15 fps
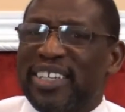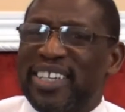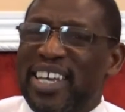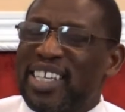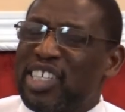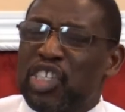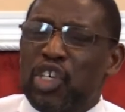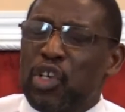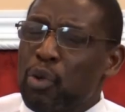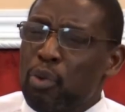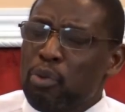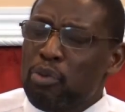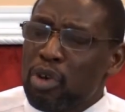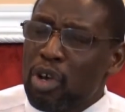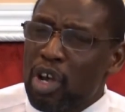did you
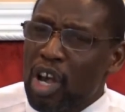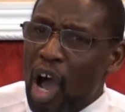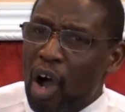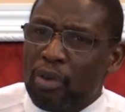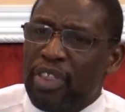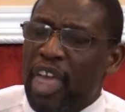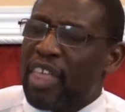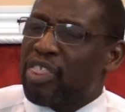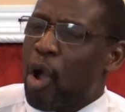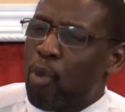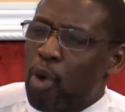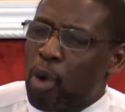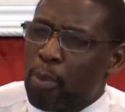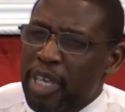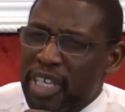know that there
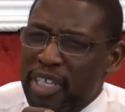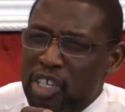will be